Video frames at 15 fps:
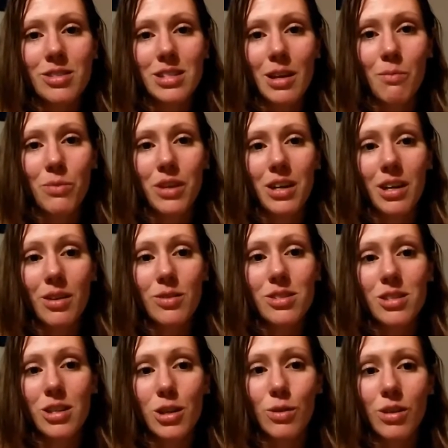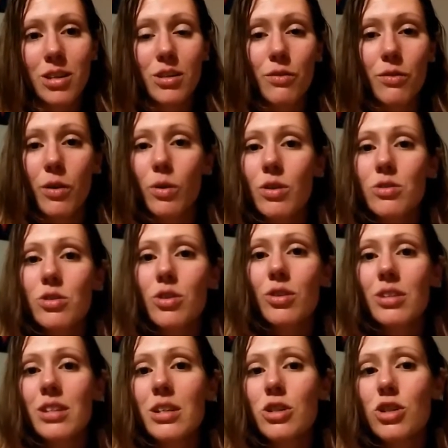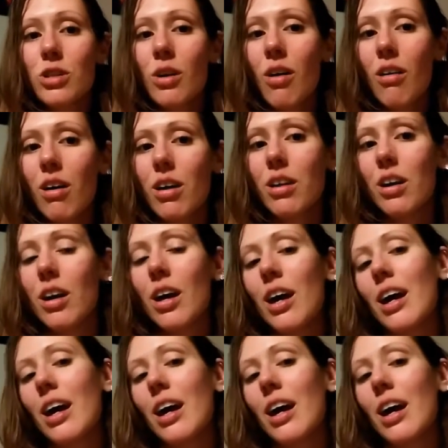something else that you need to focus your attention on,